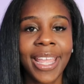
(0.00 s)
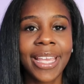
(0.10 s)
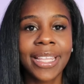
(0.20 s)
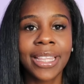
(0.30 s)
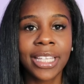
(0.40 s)

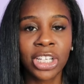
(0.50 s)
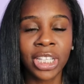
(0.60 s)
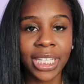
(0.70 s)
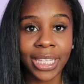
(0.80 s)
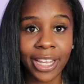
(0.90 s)
in
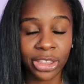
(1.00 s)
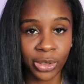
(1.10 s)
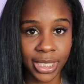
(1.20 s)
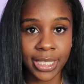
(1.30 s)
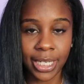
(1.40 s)
literally like
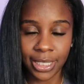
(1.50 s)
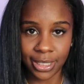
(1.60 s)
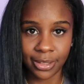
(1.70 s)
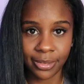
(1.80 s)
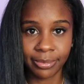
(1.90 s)
three
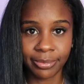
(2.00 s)
seconds